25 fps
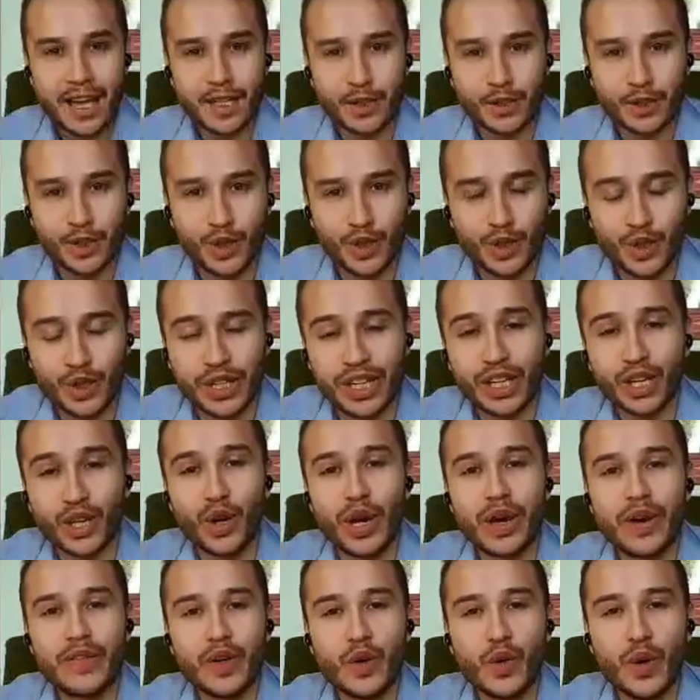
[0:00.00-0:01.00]
So hello
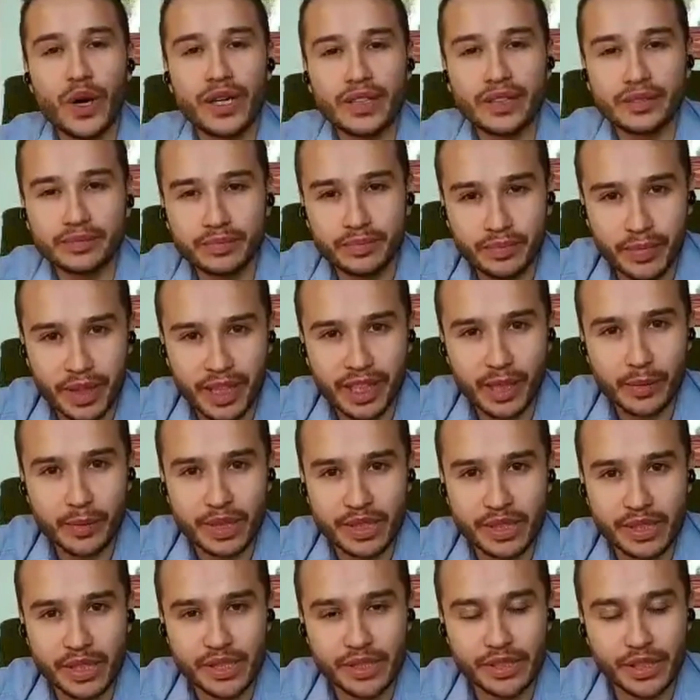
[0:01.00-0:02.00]
everyone, my name
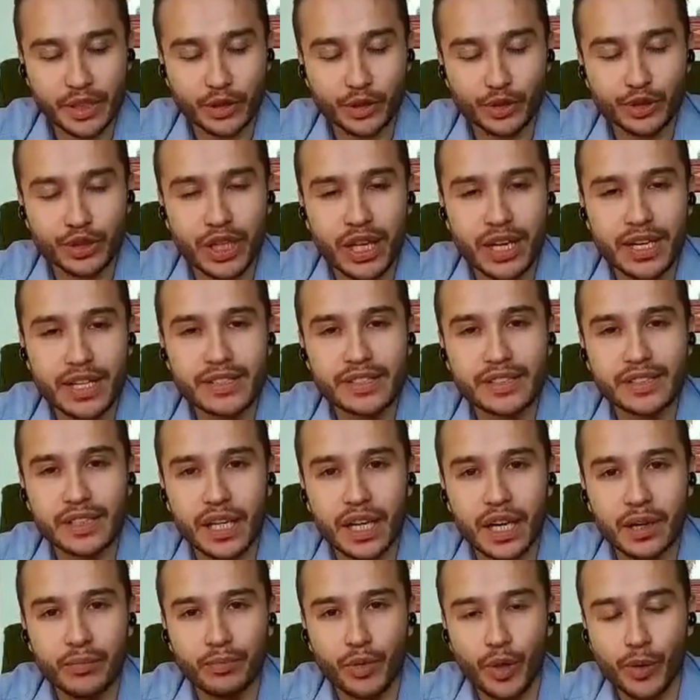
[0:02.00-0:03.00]
is Cristian Gonzalez,
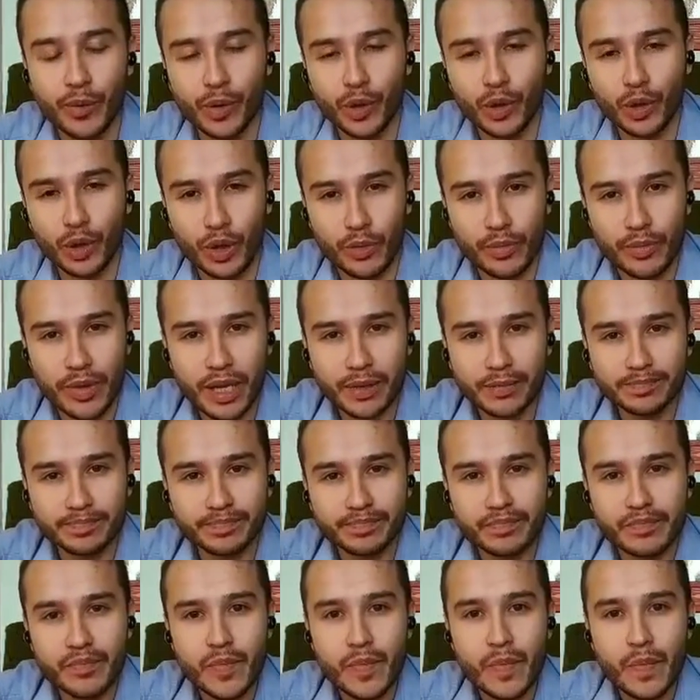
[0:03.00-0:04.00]
I'm from Colombia.
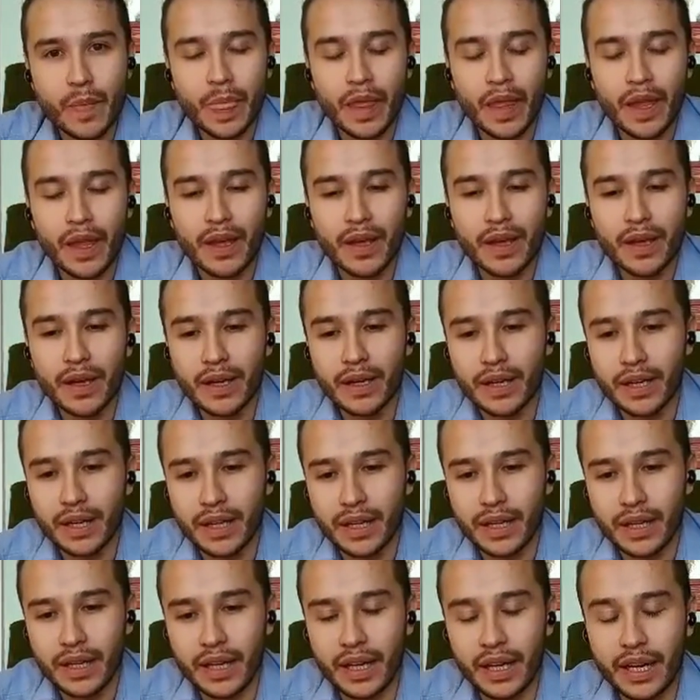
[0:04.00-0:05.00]

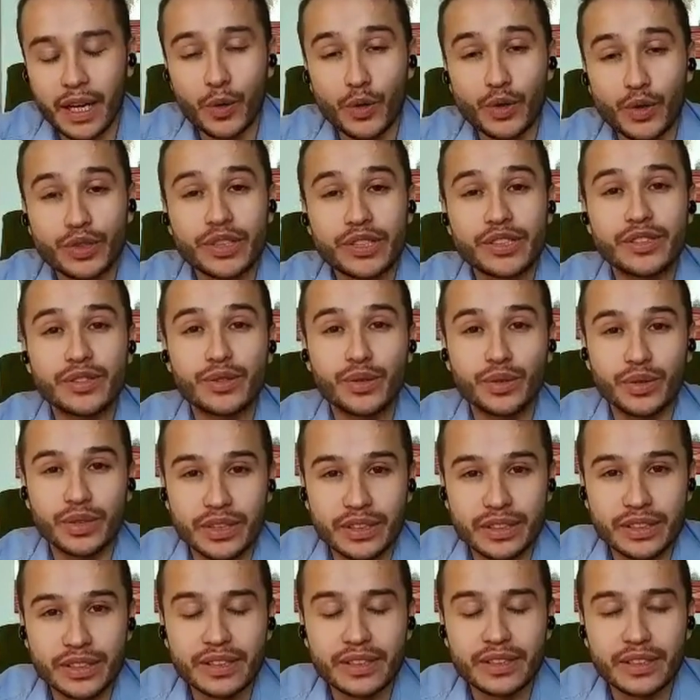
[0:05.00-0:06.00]
I was a
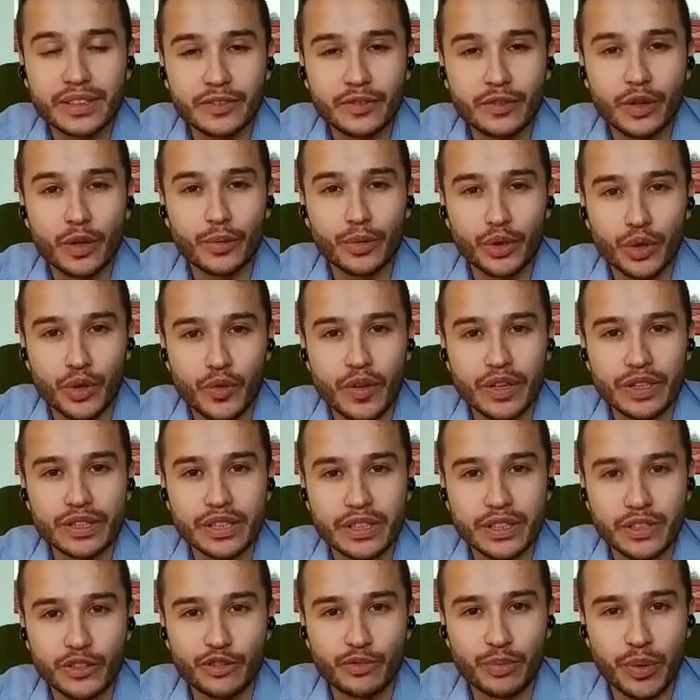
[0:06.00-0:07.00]
student from the
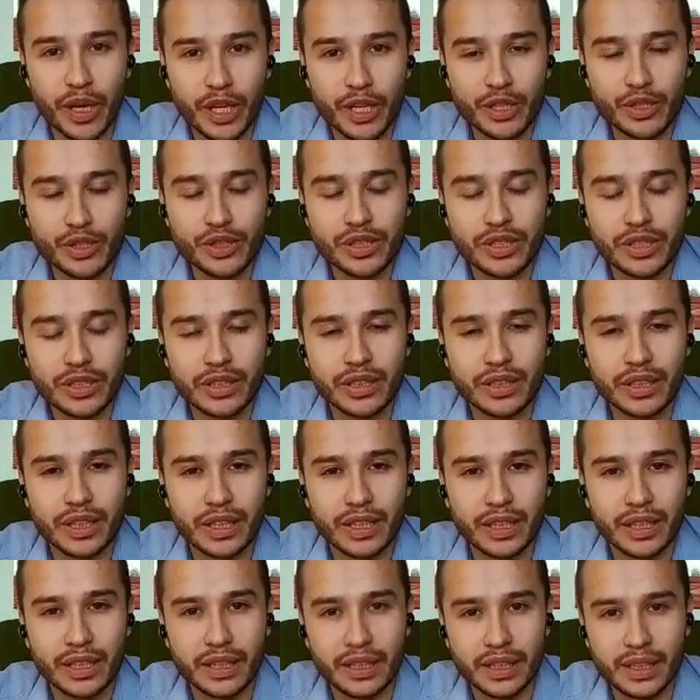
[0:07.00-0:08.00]
University of Page.
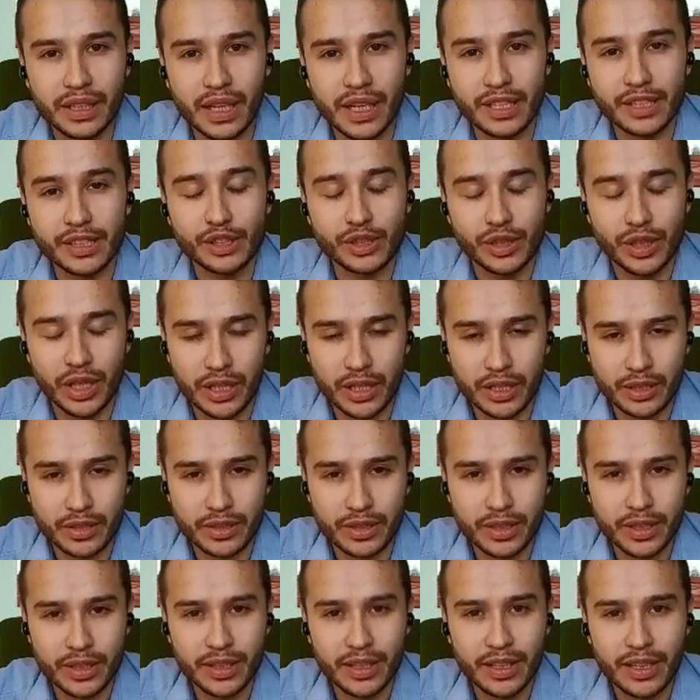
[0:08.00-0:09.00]
I studied
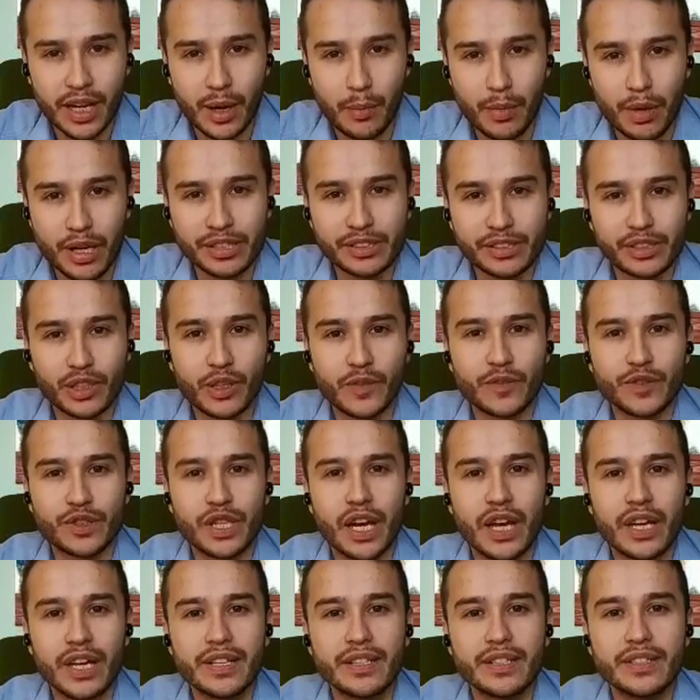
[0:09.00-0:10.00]
a Master of
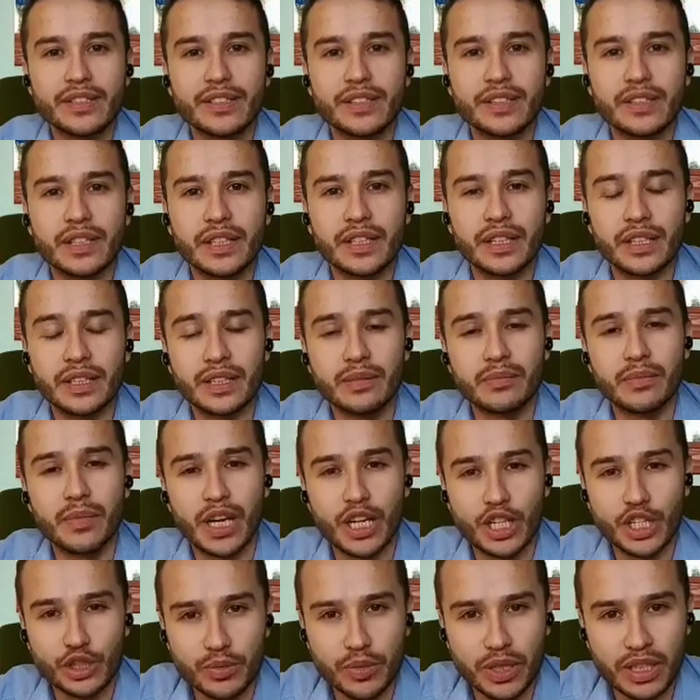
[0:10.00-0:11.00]
Science in
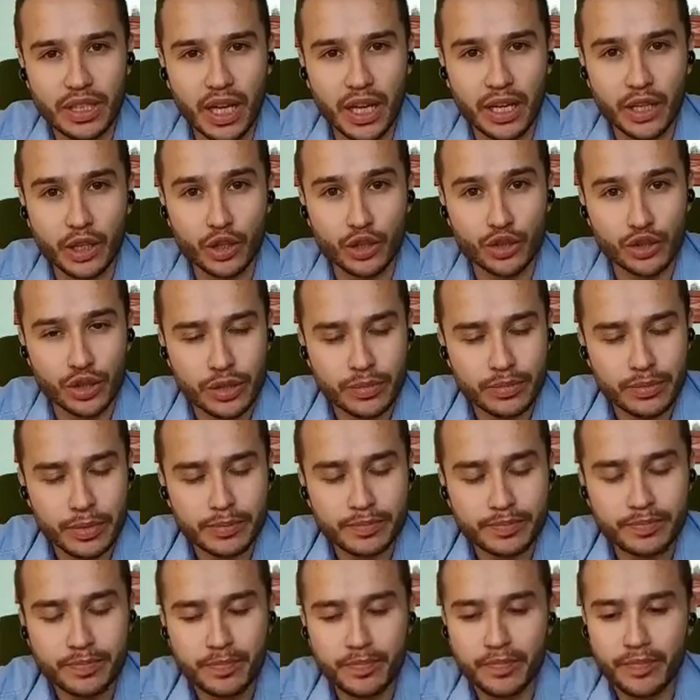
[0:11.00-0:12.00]
Management and Leadership
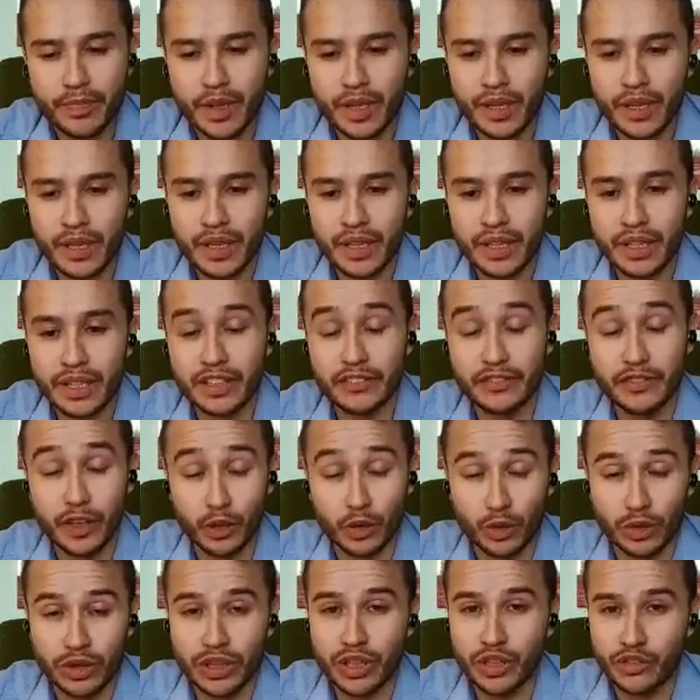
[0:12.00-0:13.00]
in the
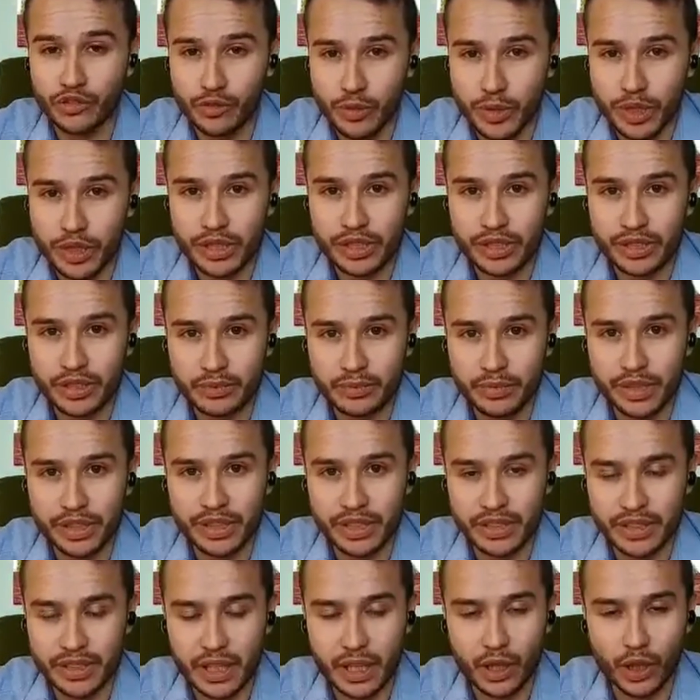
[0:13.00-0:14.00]
Faculty of
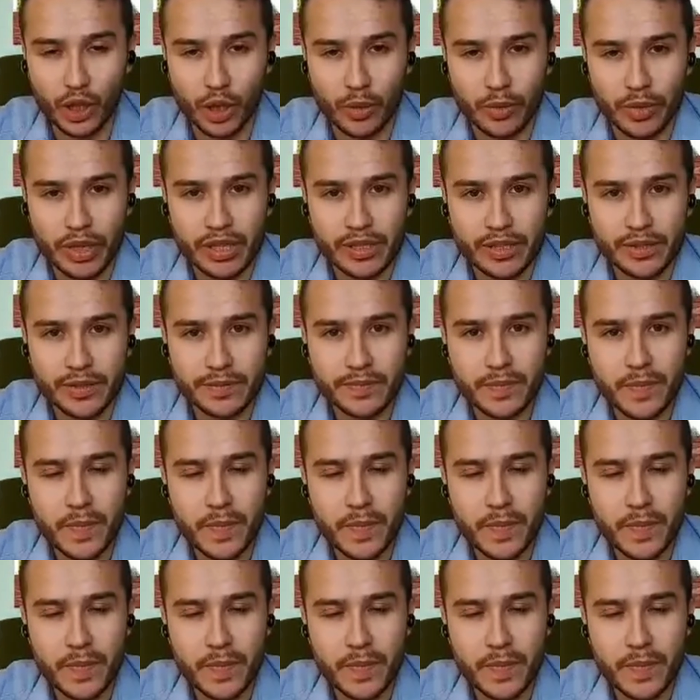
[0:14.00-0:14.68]
Business and Economics.